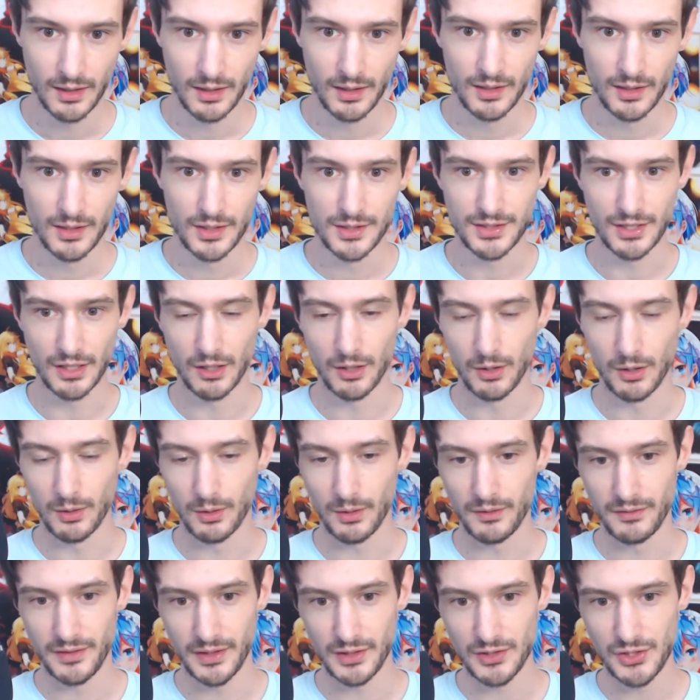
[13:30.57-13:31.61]
So
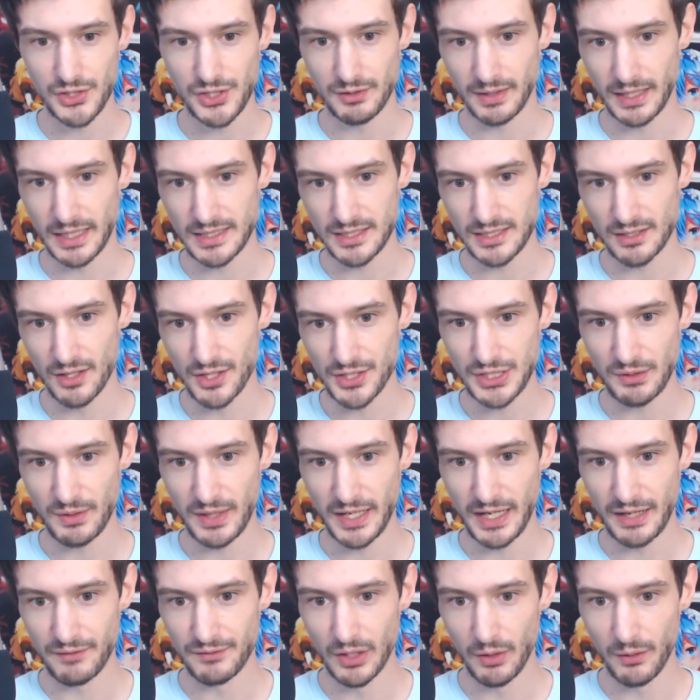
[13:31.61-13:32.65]
then she writes, also, I
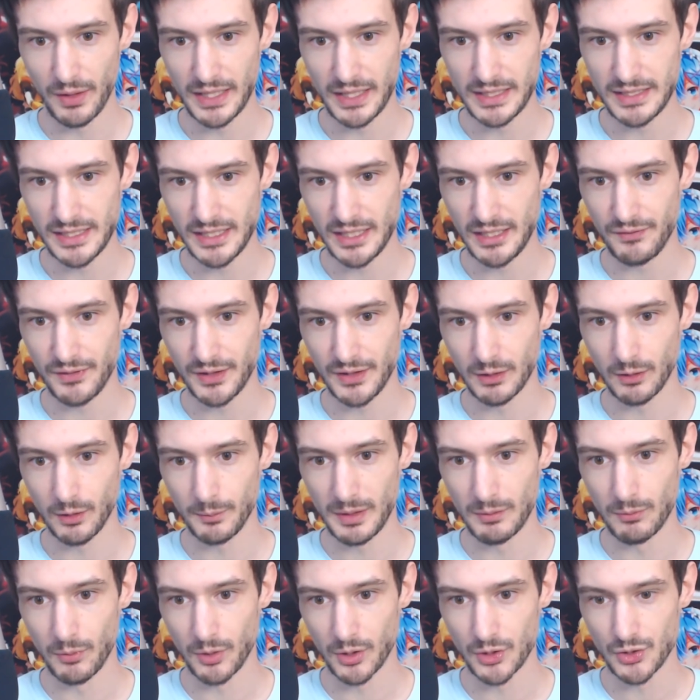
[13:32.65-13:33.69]
have no idea if there will
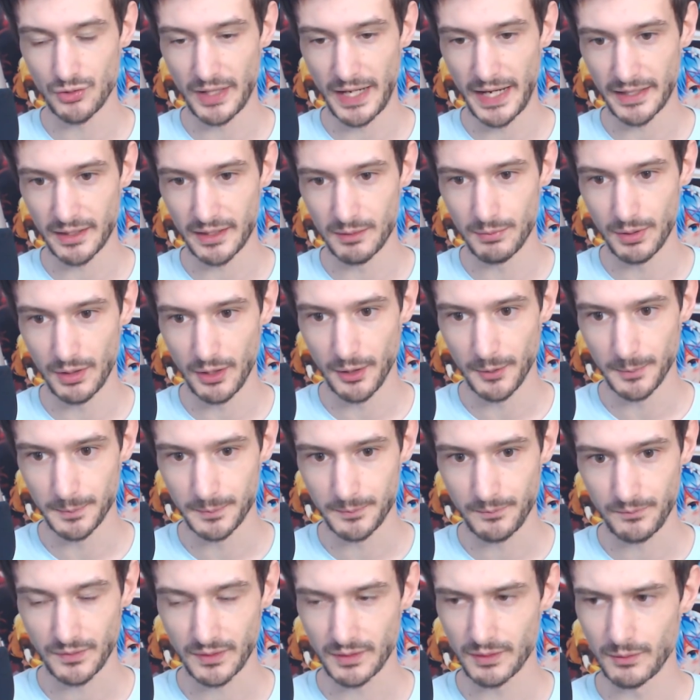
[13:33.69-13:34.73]
be more Dragon Ball.
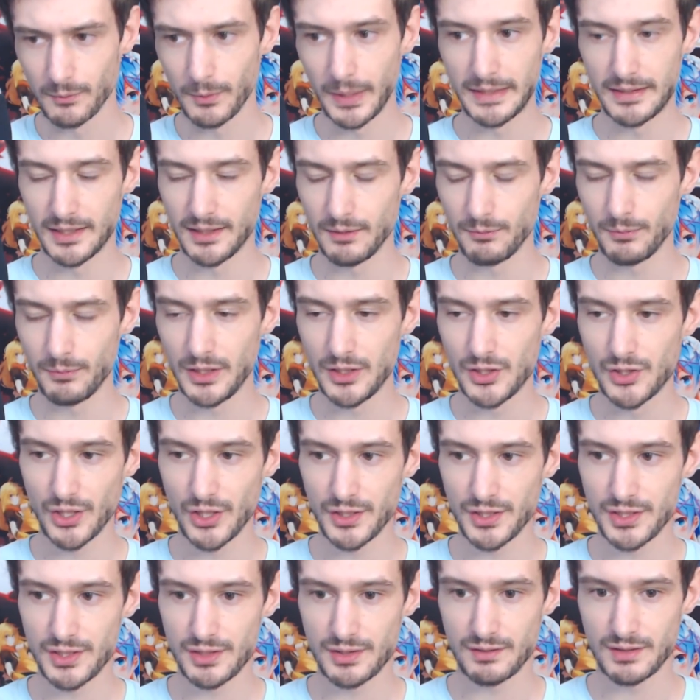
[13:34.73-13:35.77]
Wait, didn't we
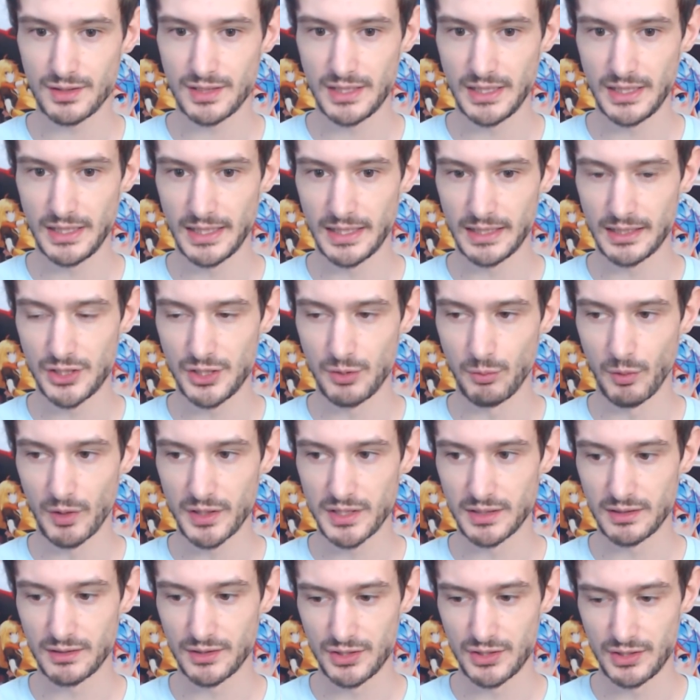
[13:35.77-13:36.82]
just see that she
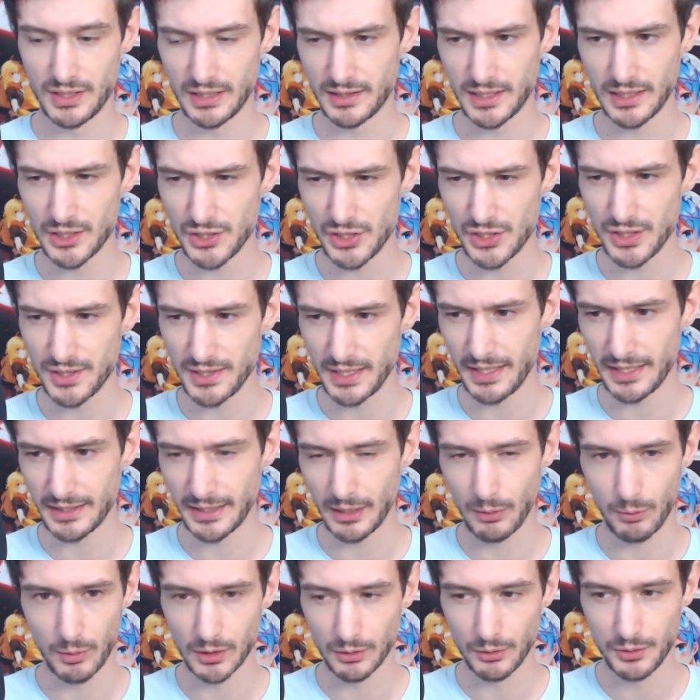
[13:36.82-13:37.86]
wasn't? Didn't she say that
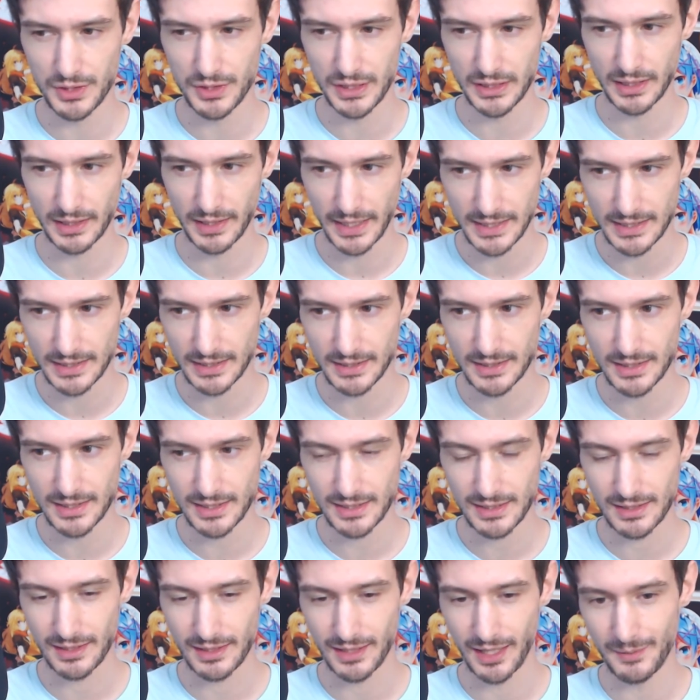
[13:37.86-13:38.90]
they weren't losing the
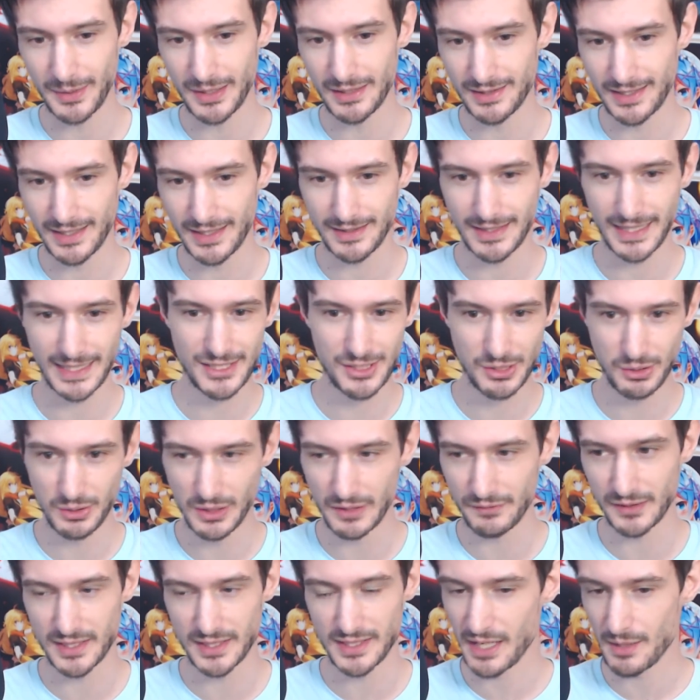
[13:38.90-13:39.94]
license? I mean, that's two
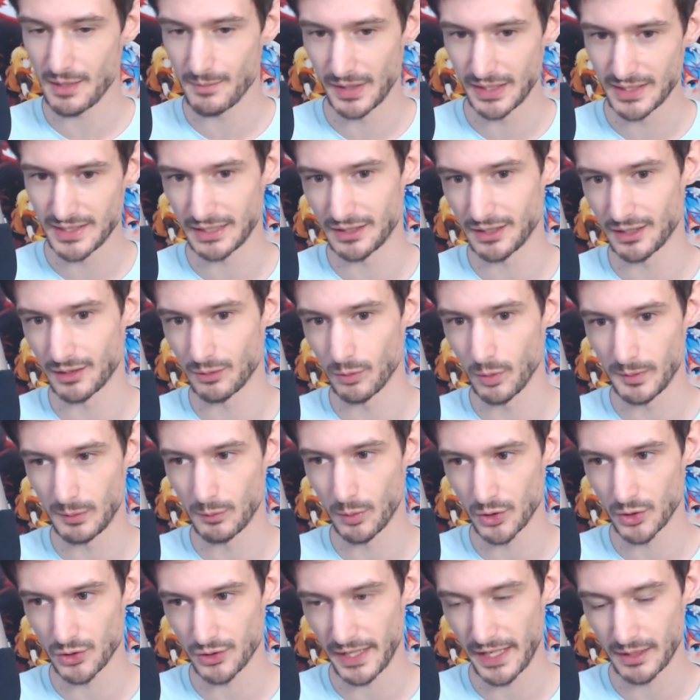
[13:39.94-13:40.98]
different statements that there will be
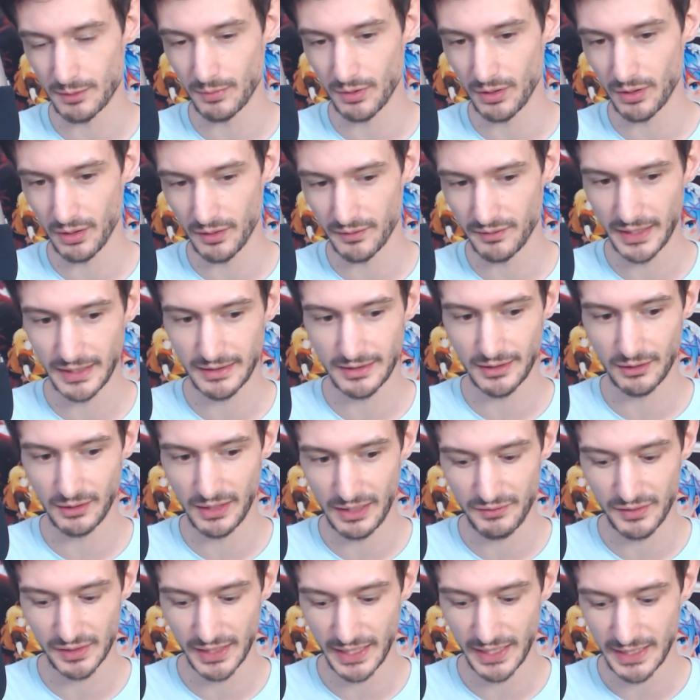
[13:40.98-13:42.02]
more Dragon Ball and that they'll
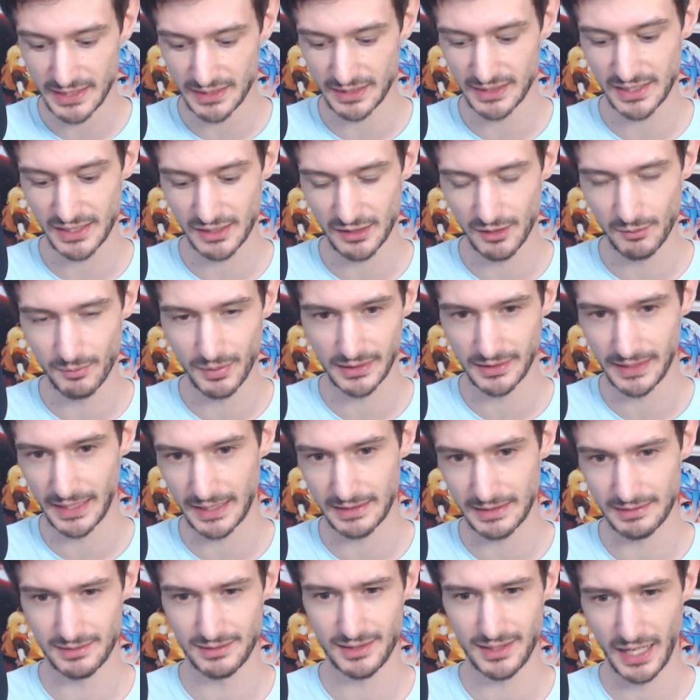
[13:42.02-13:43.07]
have the license still, but
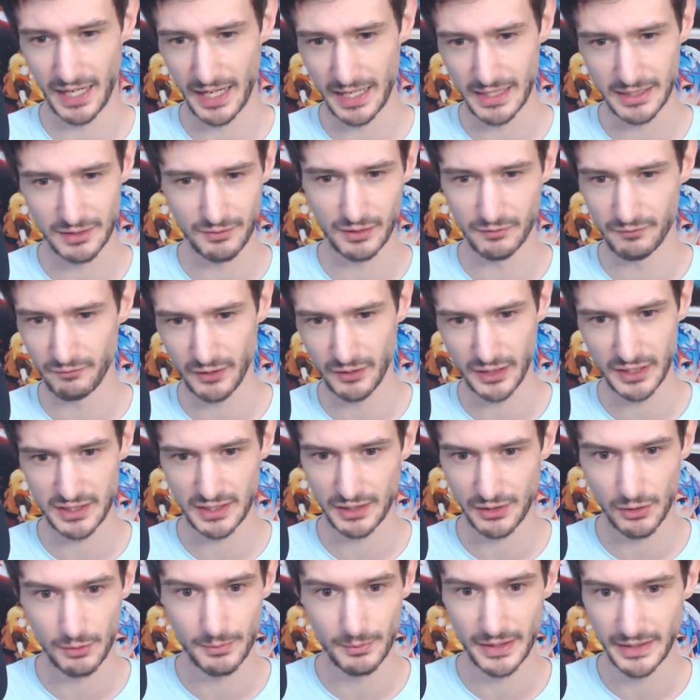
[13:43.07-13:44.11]
that kind of conflicts a
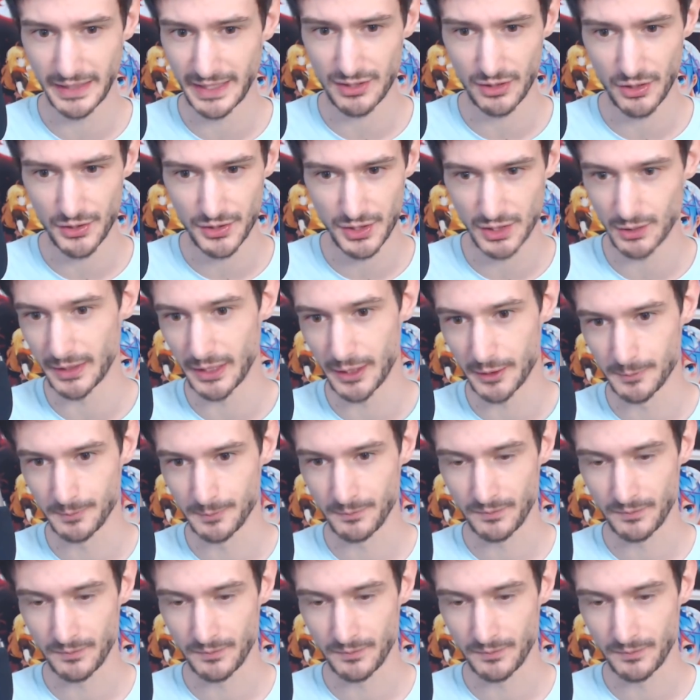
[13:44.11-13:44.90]
little bit. That's also weird.